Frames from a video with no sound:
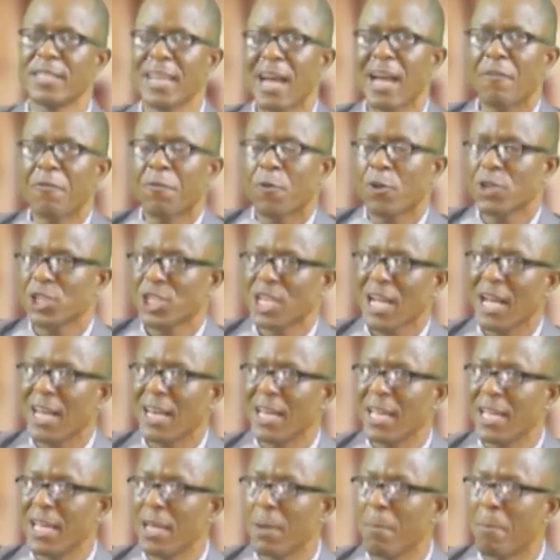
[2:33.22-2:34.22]
Therefore
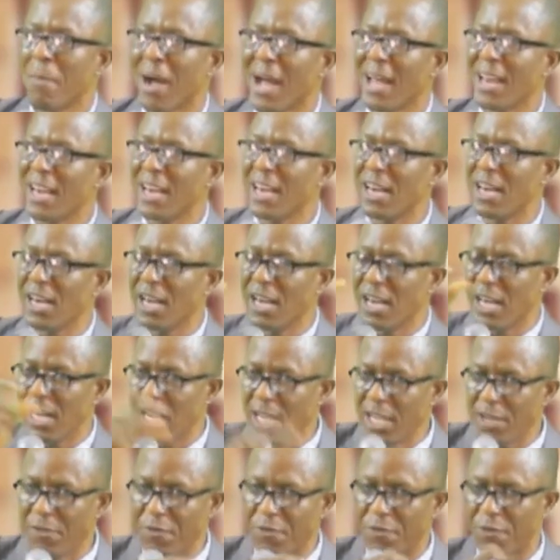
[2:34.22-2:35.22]
shall a man
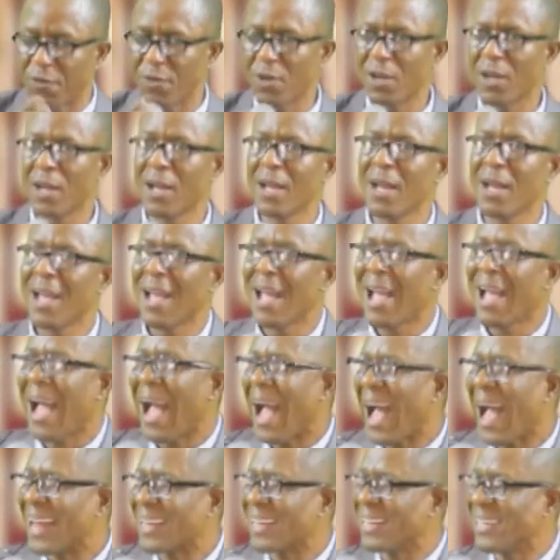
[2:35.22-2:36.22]
live
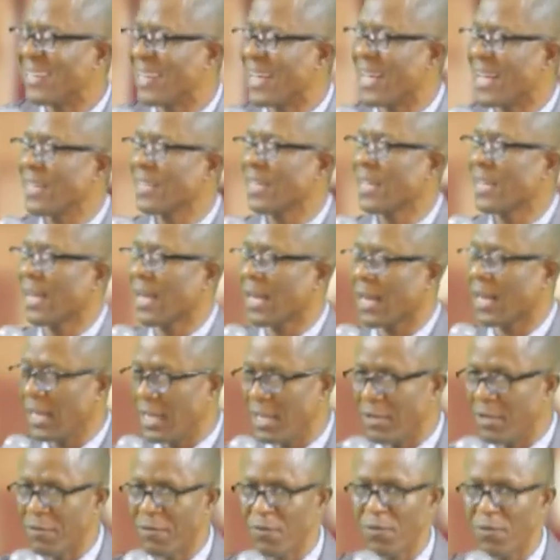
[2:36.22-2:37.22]
and then
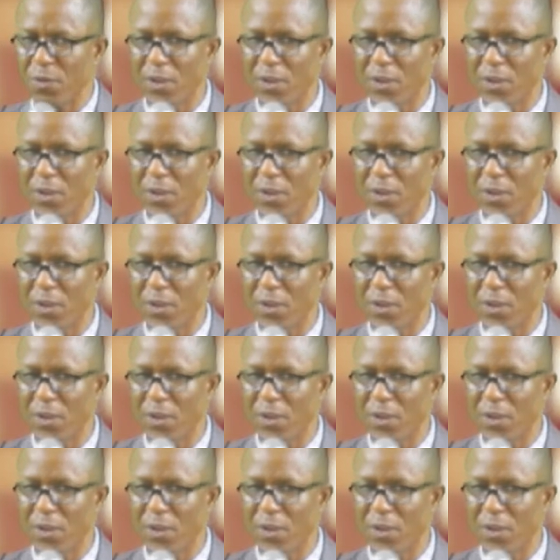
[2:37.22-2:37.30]
cleave.